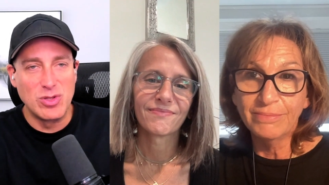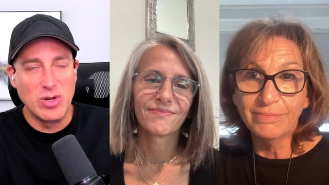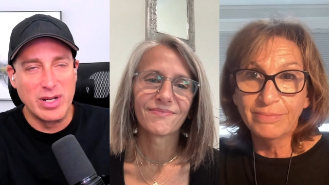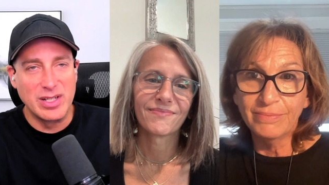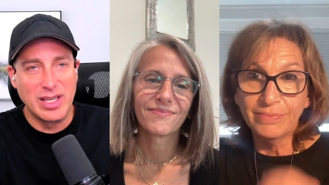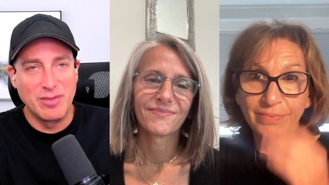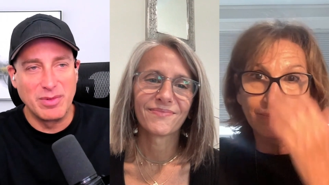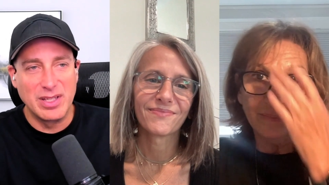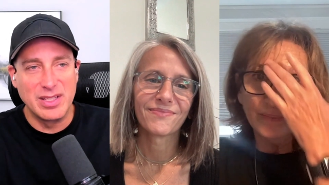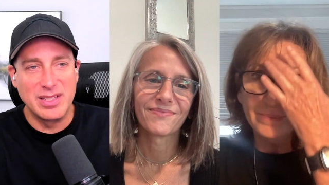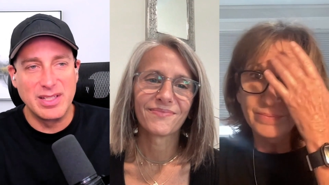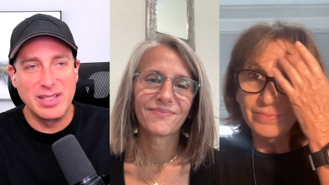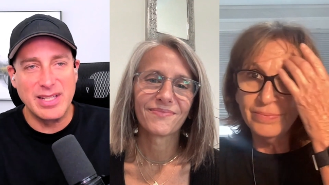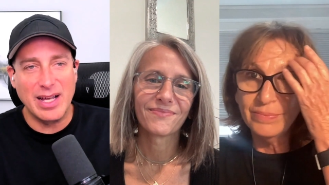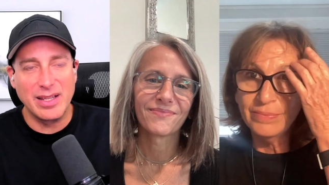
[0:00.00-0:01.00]
Speaker 1: you, Joy. Give
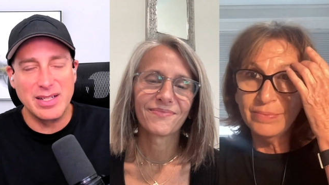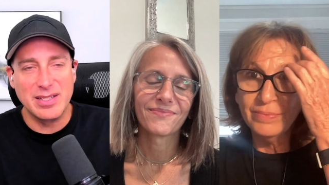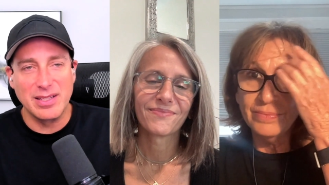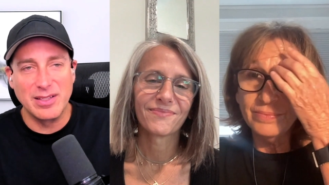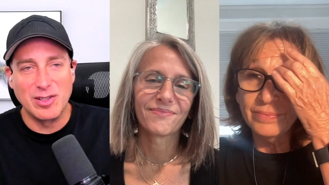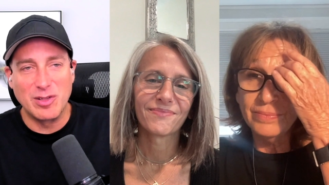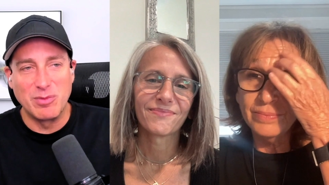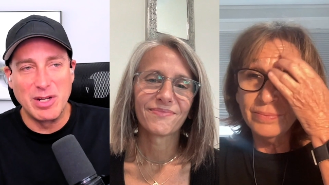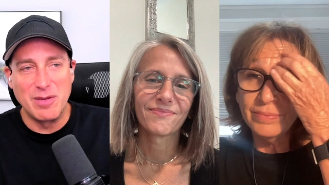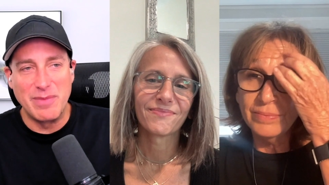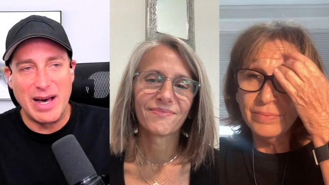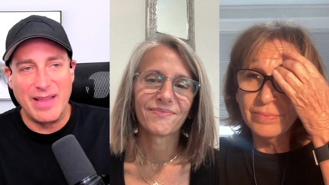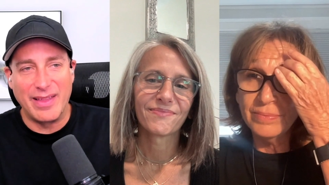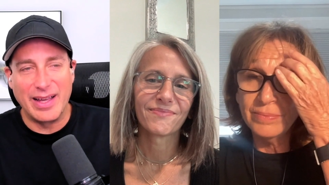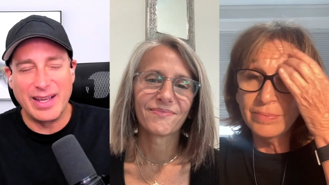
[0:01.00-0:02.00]
tell us a little bit
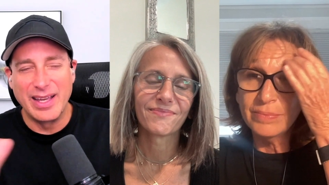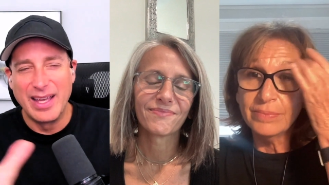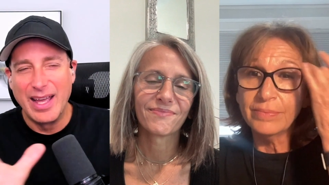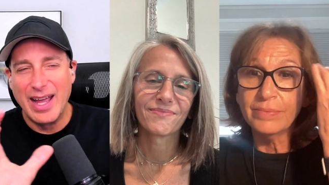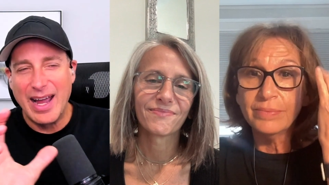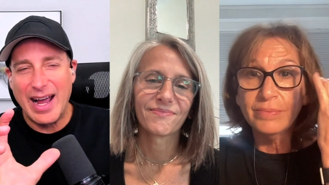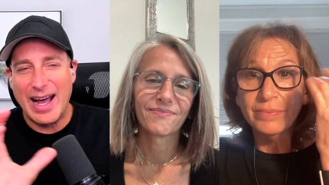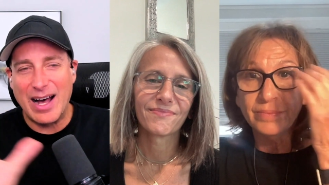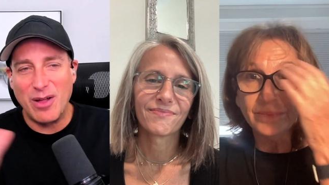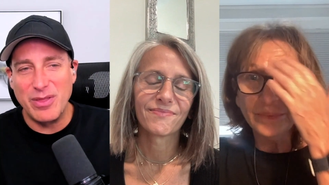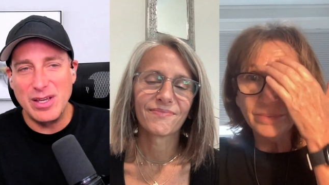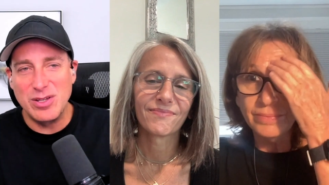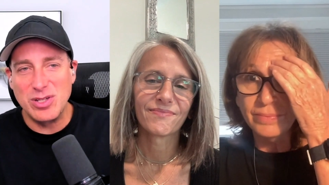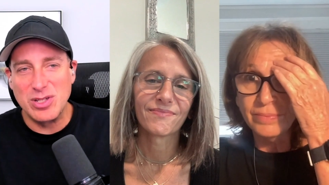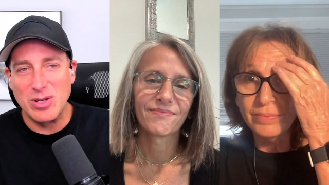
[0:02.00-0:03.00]
about like how
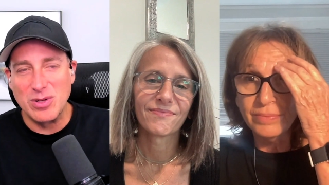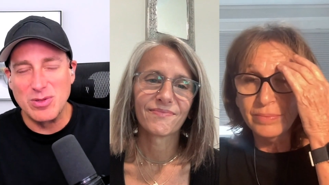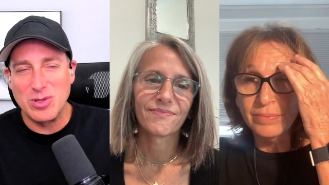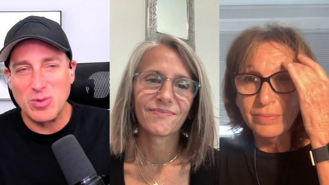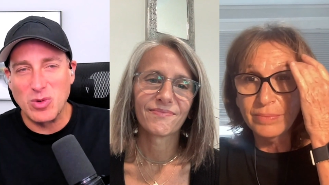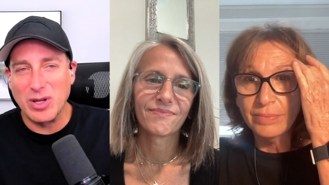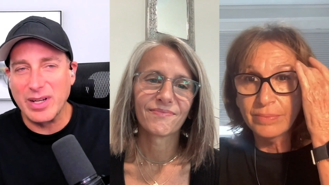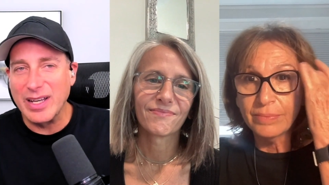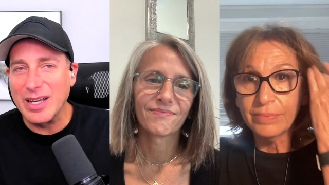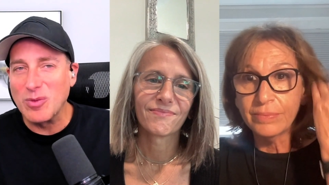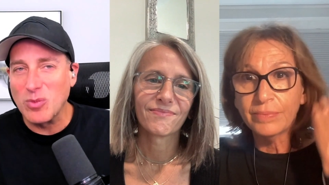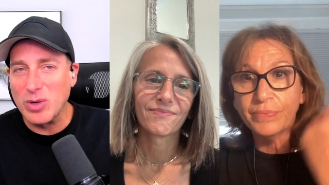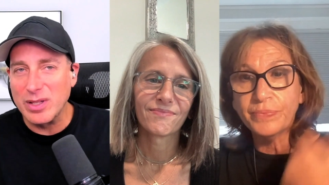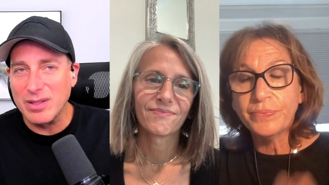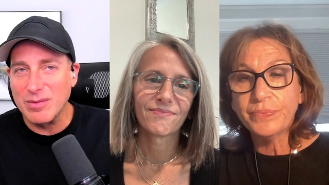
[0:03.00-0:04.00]
these shows are working
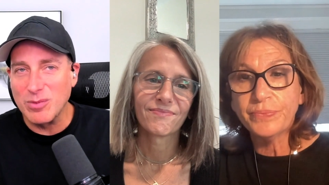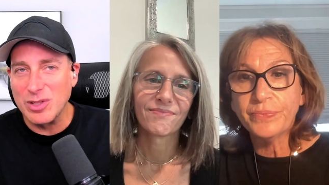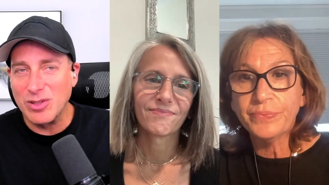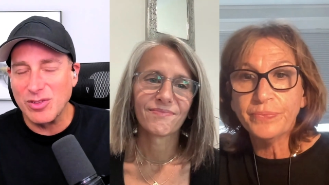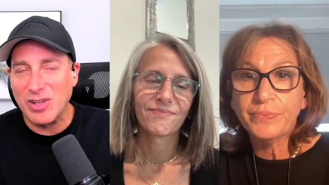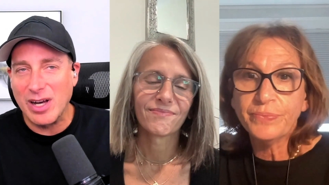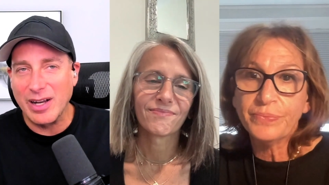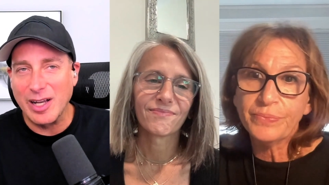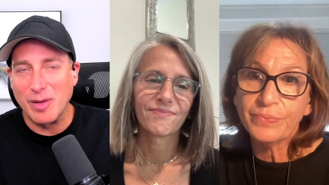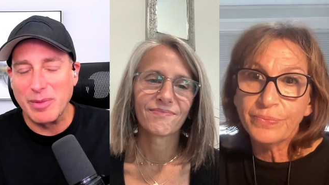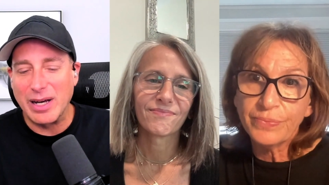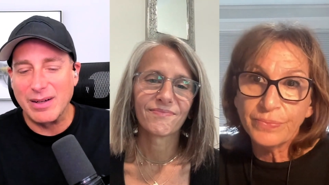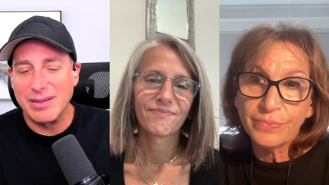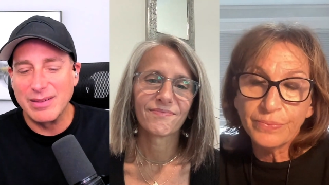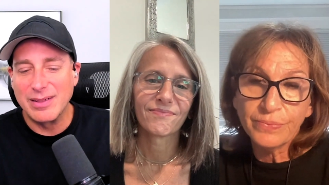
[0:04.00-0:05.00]
and what what you're talking
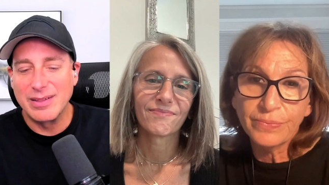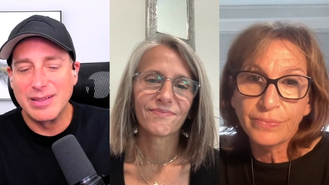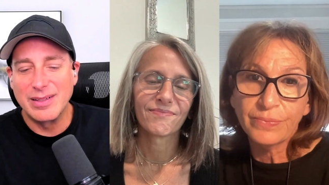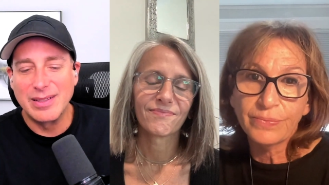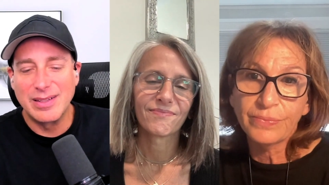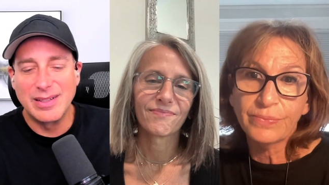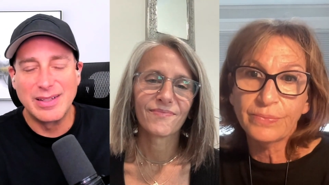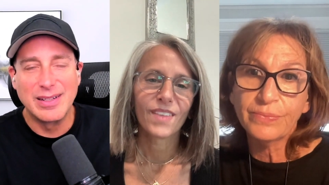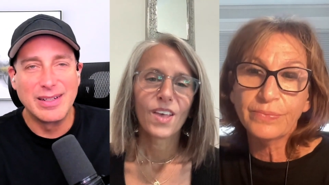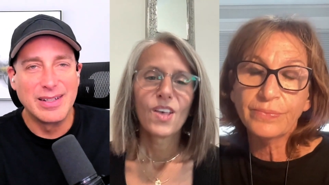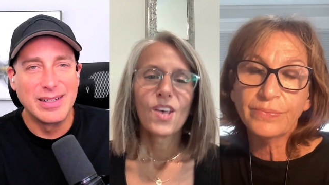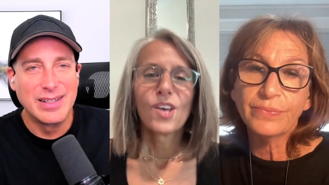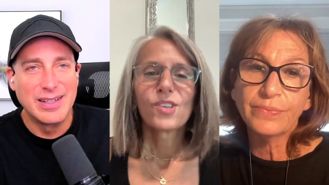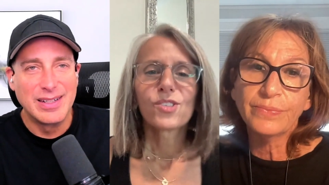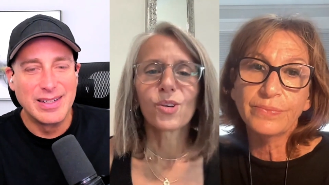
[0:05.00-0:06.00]
about.
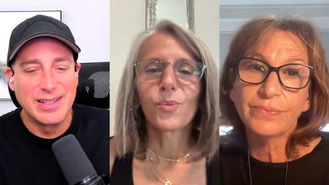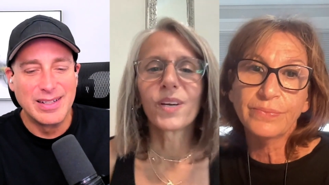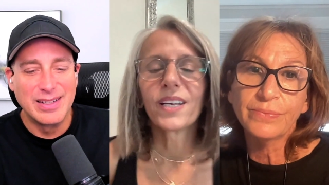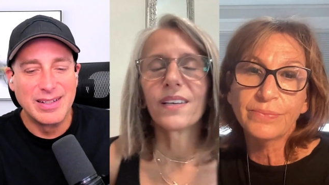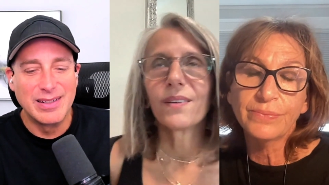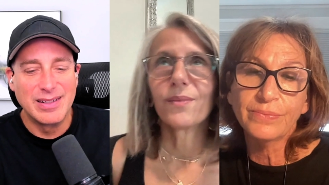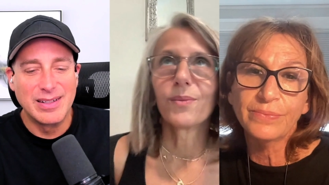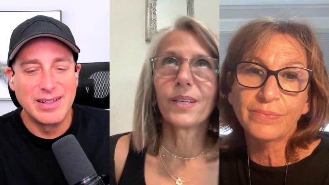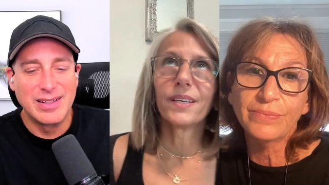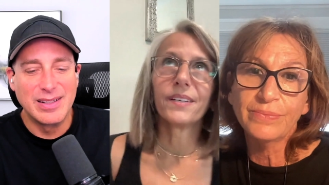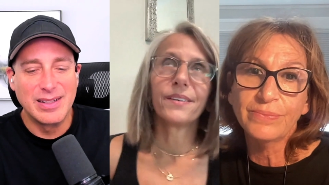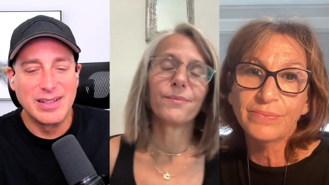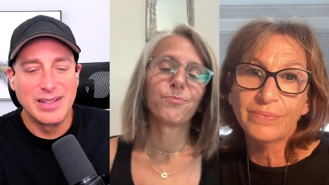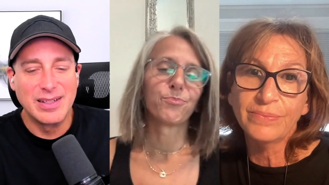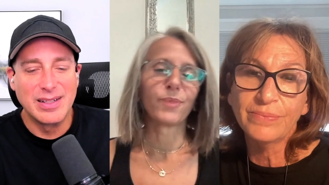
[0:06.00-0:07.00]
Speaker 2: So we
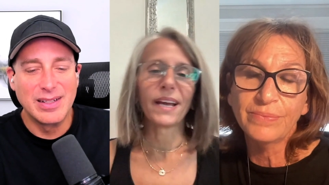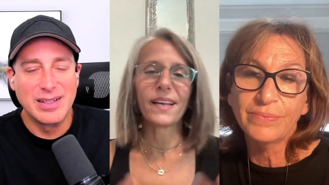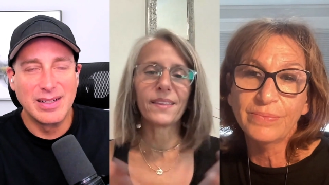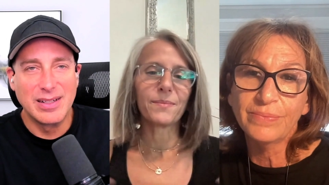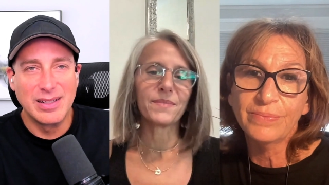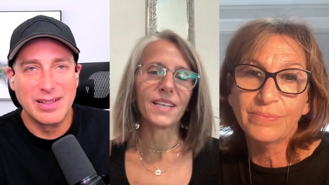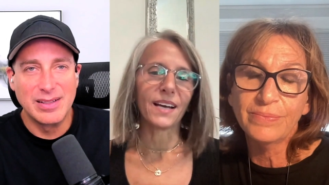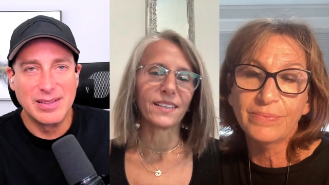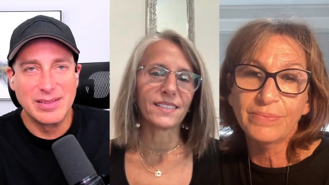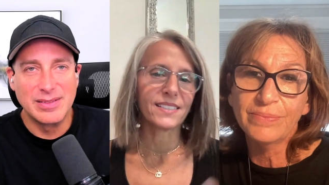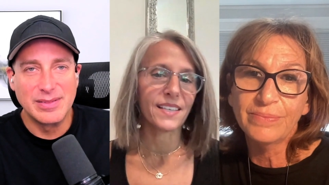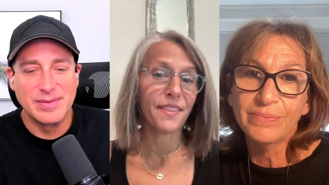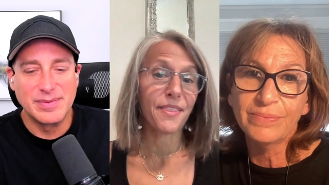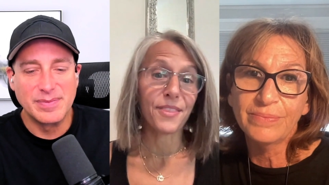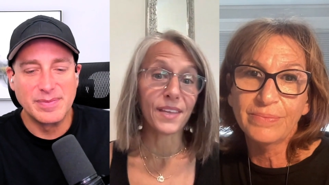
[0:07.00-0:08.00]
we break them down
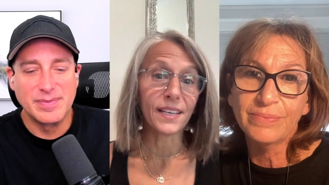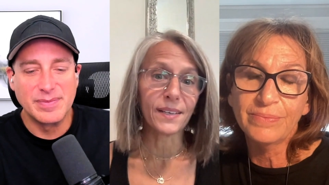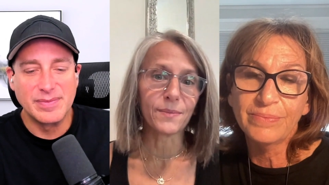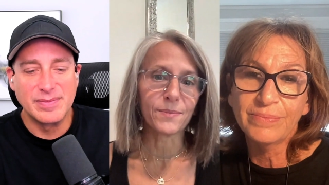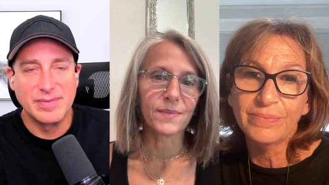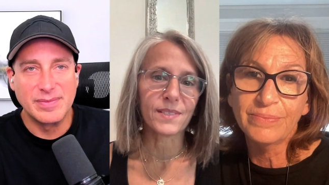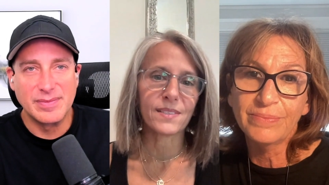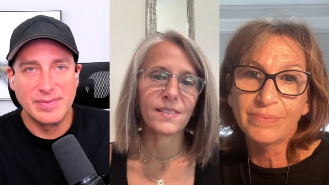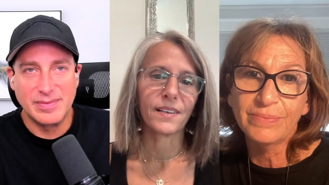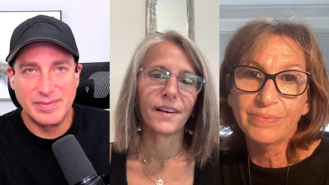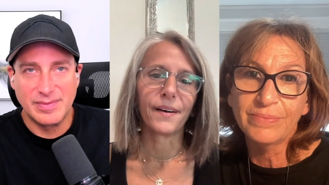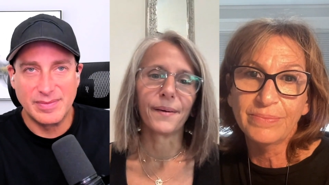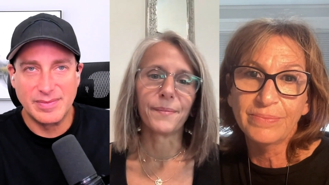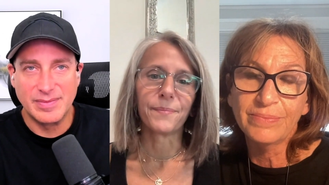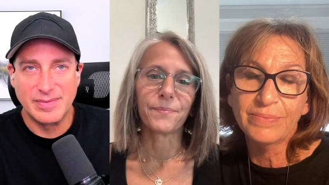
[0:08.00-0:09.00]
into themes
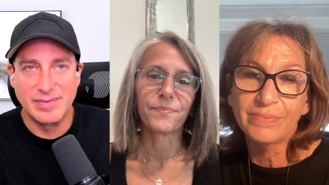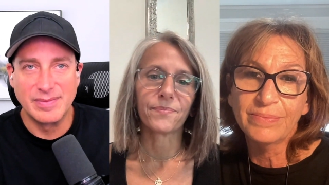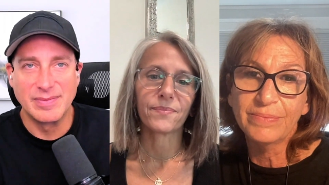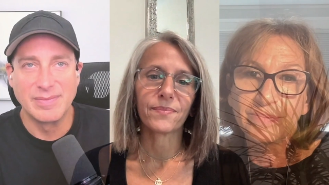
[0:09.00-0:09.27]
um,